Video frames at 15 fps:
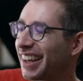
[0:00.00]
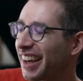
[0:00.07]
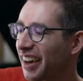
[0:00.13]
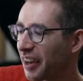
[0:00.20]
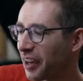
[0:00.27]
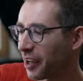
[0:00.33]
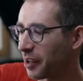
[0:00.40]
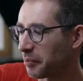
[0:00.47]

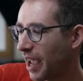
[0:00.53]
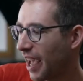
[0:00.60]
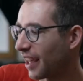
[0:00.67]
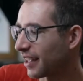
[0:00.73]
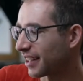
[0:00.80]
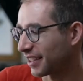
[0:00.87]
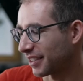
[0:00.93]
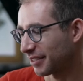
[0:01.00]
um,
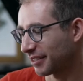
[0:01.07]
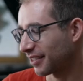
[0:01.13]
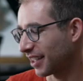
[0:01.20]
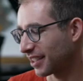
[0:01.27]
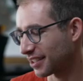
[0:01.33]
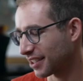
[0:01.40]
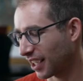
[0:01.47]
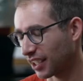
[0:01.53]
adding
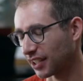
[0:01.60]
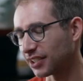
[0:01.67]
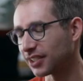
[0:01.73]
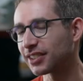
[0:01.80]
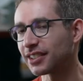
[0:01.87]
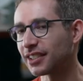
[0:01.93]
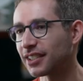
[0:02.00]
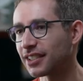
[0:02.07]
a second or
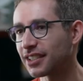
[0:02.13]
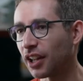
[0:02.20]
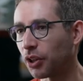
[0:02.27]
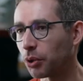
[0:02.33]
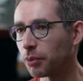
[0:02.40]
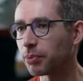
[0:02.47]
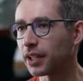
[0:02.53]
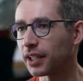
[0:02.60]
third
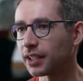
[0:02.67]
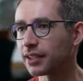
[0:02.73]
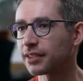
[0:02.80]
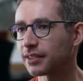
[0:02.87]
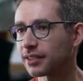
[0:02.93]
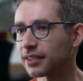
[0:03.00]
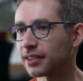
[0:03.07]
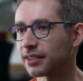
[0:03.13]
cello part
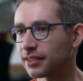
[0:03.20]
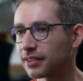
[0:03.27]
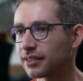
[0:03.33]
to.